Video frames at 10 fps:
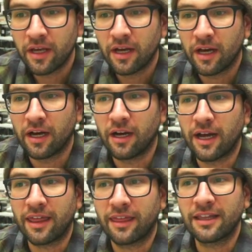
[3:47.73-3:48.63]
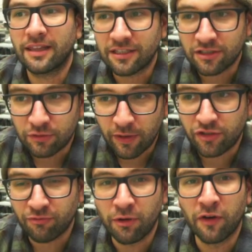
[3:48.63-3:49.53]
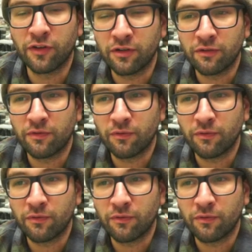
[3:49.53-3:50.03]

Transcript: I think they switched from over,